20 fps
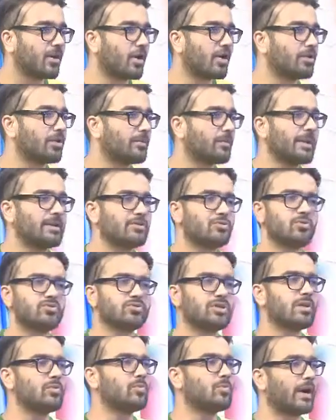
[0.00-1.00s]
on your bench who's
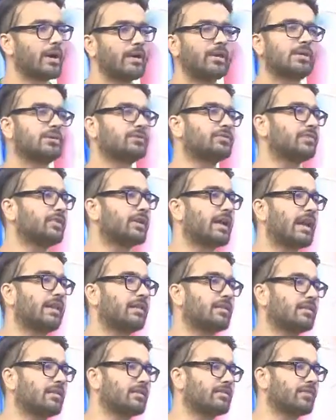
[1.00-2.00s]
done wonders for
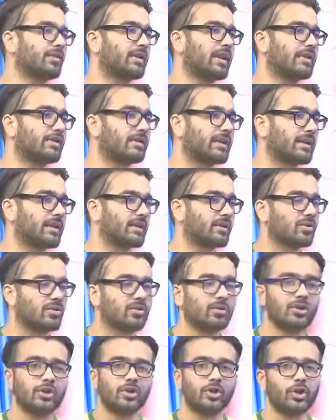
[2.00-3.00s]

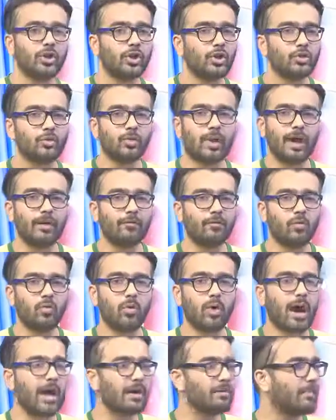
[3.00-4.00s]
Atletico. You have
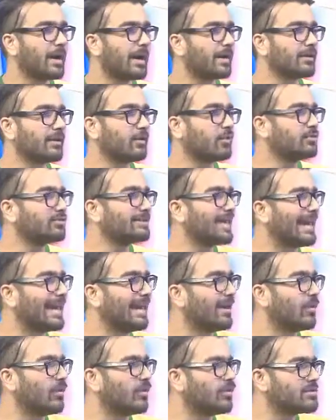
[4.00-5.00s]
Juan Mata,
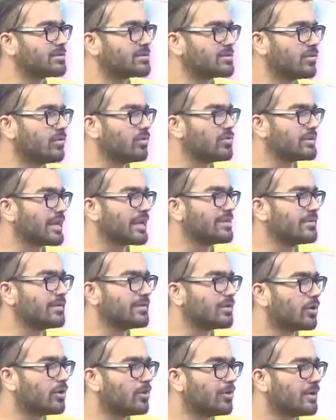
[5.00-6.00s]
who's as we were
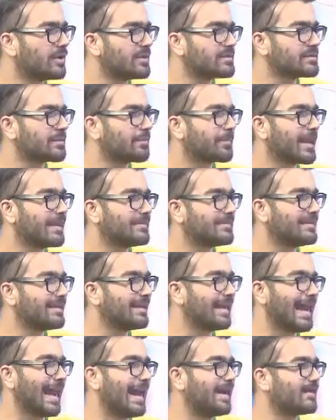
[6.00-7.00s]
talking about, is
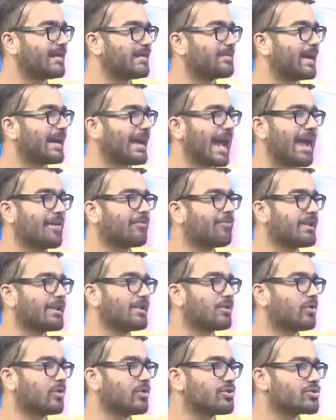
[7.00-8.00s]
surprisingly hated by every
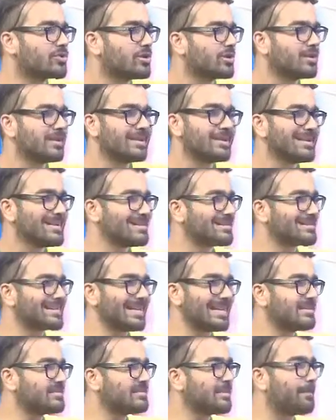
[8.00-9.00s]
coach. Still is the